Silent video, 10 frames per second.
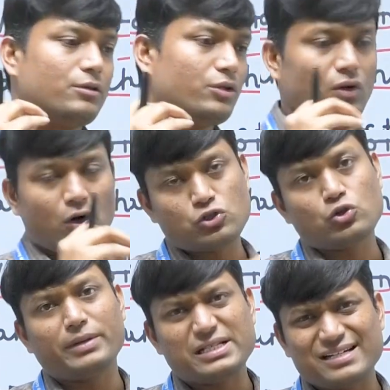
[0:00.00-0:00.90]
you'll
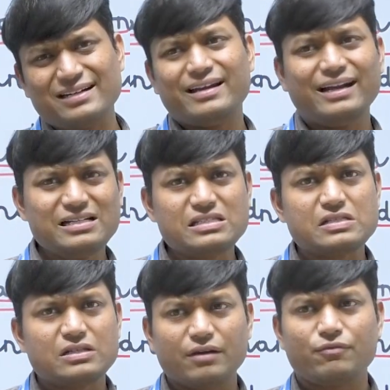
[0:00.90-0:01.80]
also mention dates.
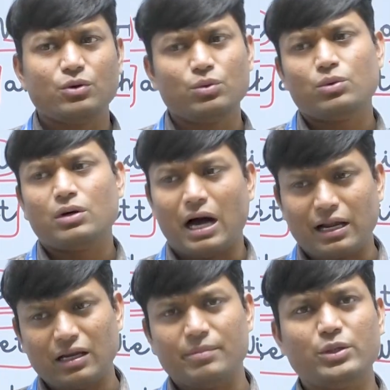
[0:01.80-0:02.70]
If you
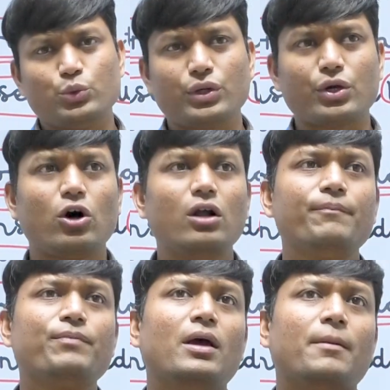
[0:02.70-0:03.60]
are able to
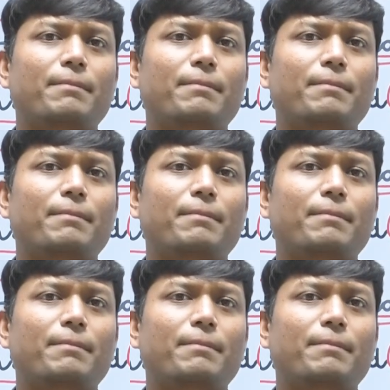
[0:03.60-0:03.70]
recall,